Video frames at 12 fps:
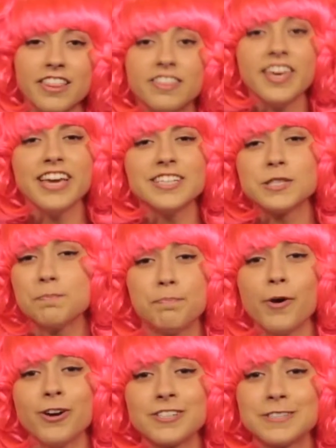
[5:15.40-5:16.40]
These
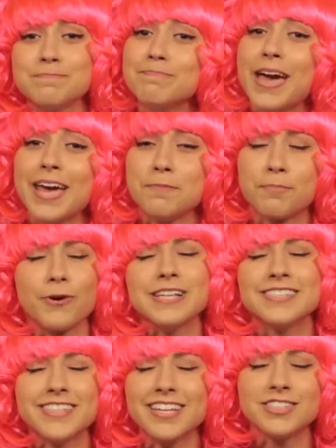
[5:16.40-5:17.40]
books made
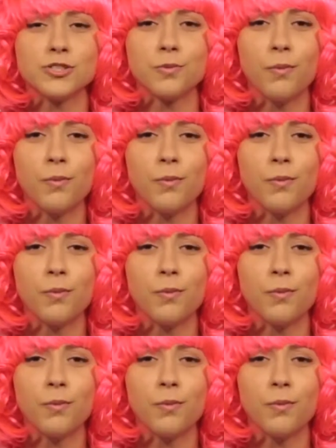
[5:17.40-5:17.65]
Princess